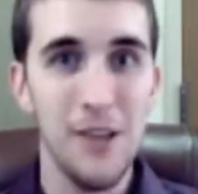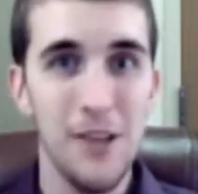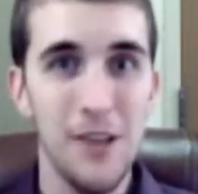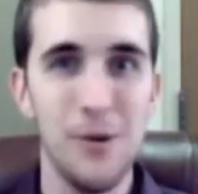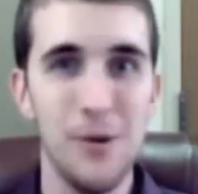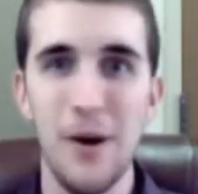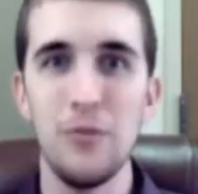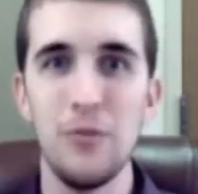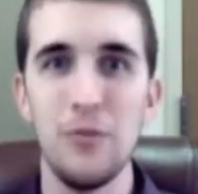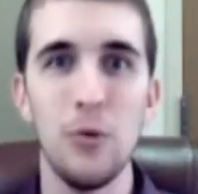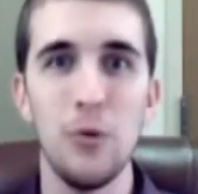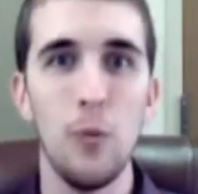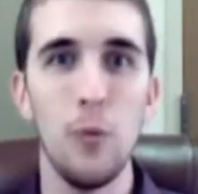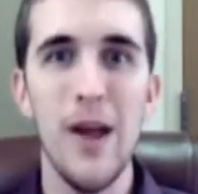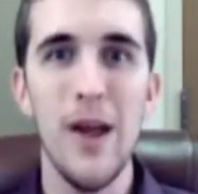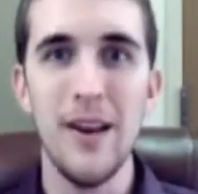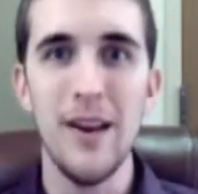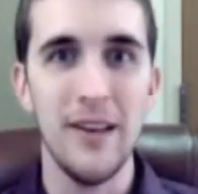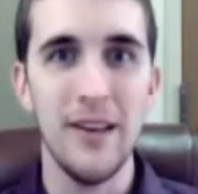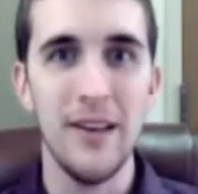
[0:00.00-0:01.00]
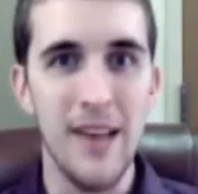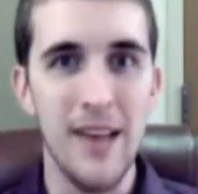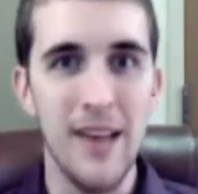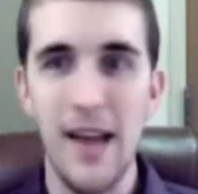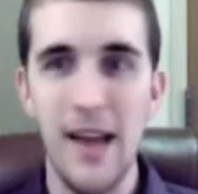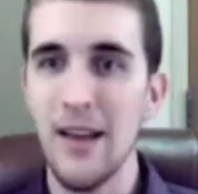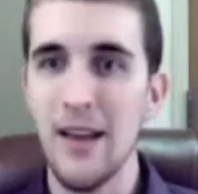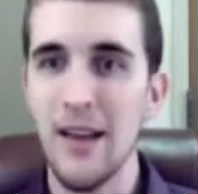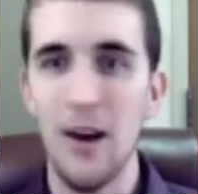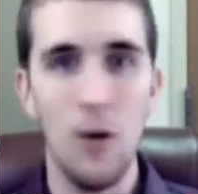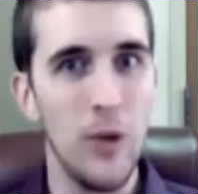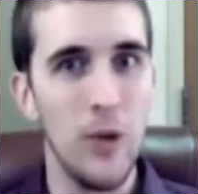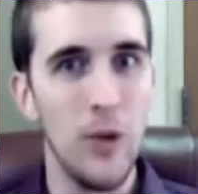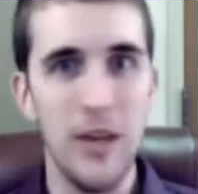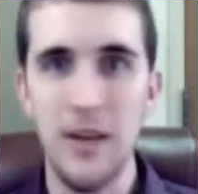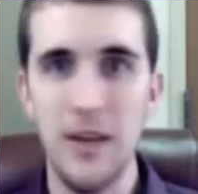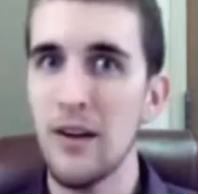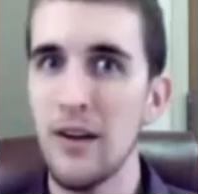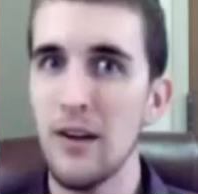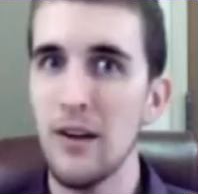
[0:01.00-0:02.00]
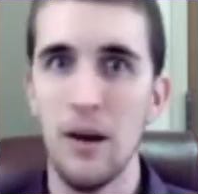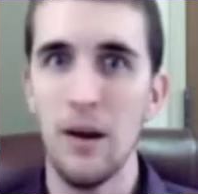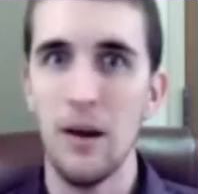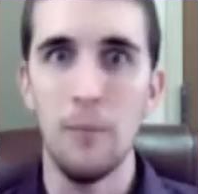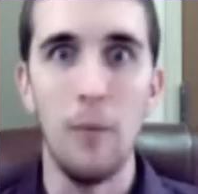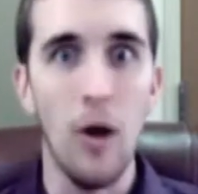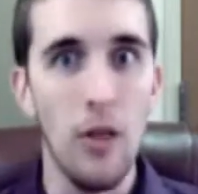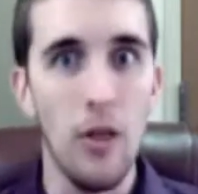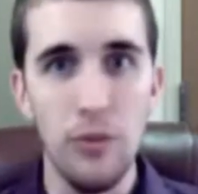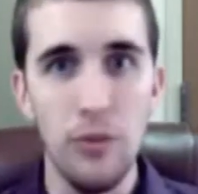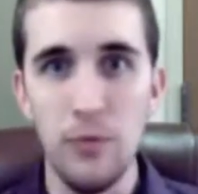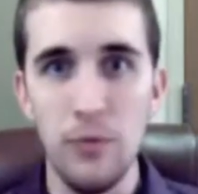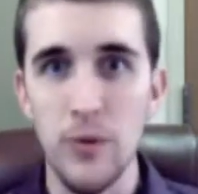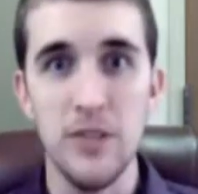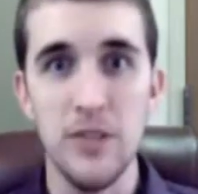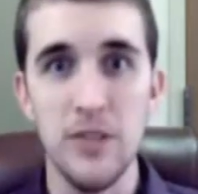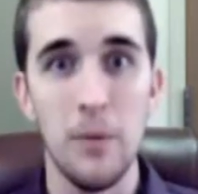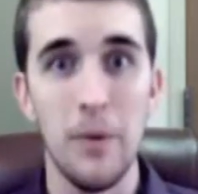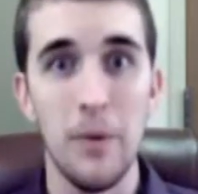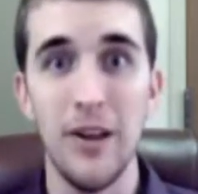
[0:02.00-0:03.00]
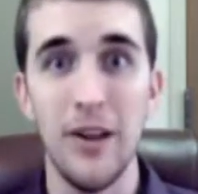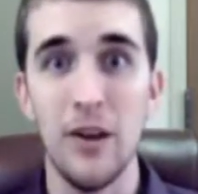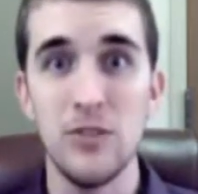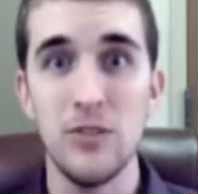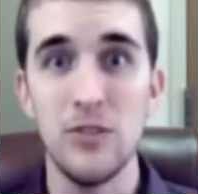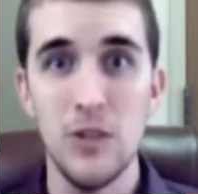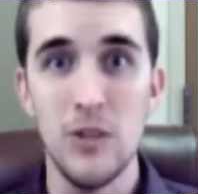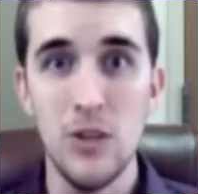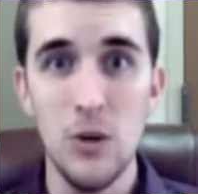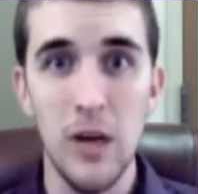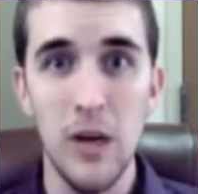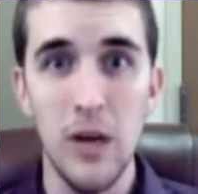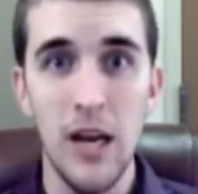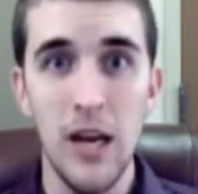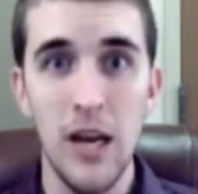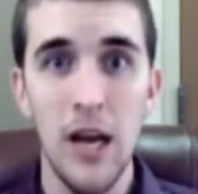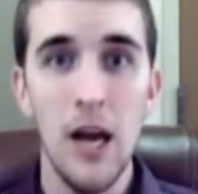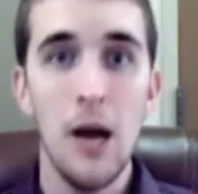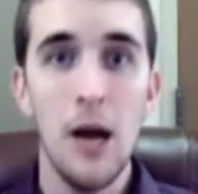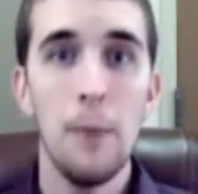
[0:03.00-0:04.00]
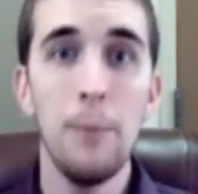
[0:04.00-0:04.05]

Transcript: and you don't have to wait a day, a week, a month for somebody else to do it,